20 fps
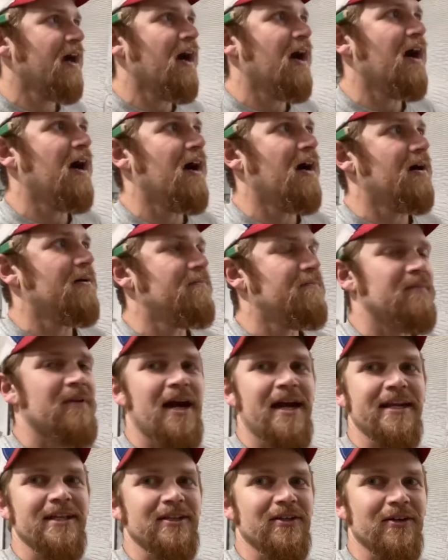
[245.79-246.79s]

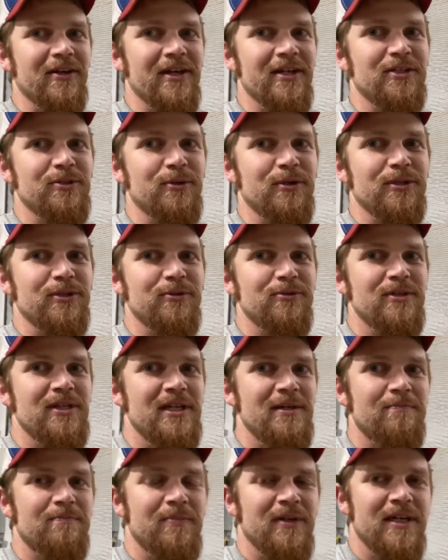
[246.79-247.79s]
I didn't look into it too
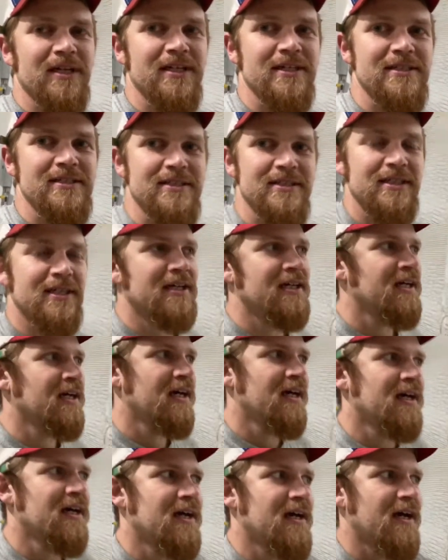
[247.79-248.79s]
deep because
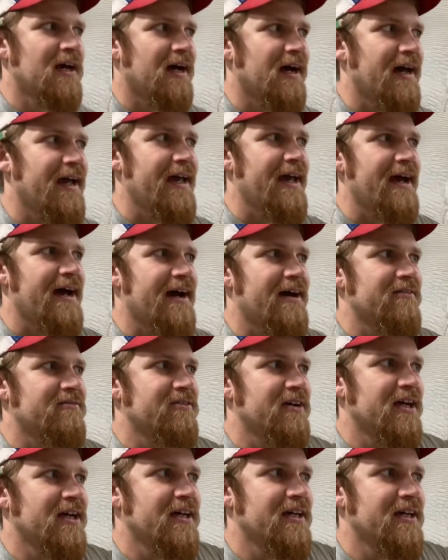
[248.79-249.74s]
I have